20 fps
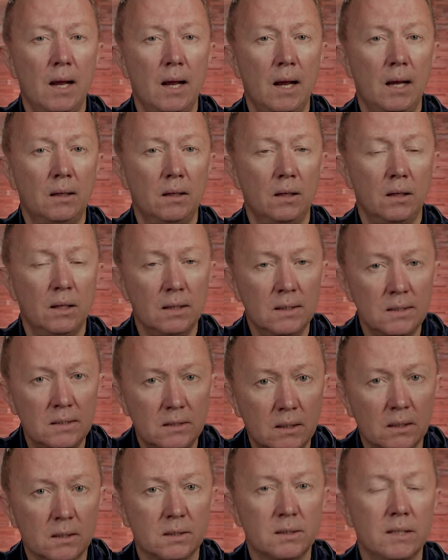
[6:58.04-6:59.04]
And in
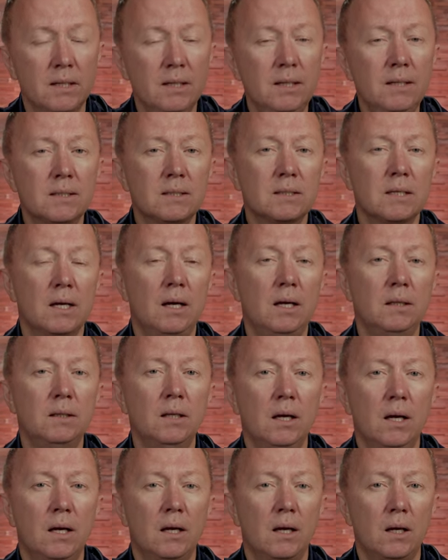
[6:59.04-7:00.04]
Seattle's east
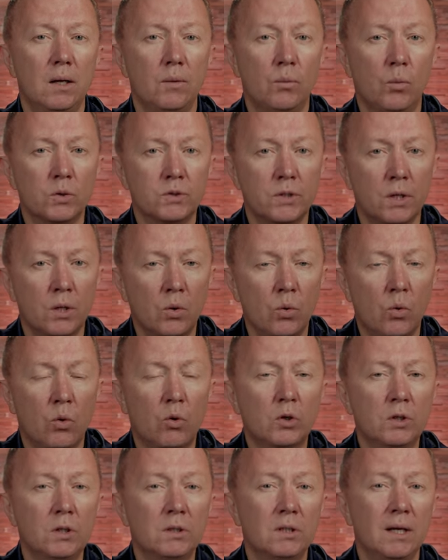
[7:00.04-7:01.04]
side was
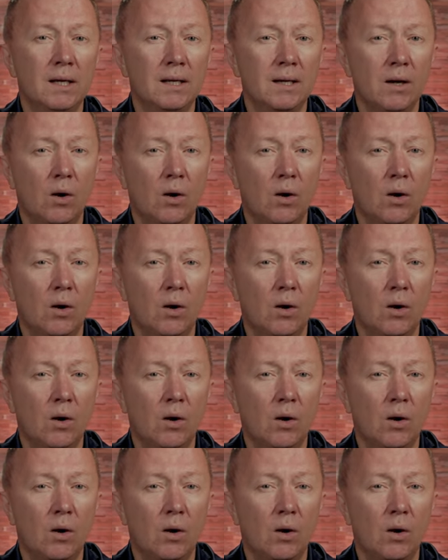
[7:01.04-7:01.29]
recorded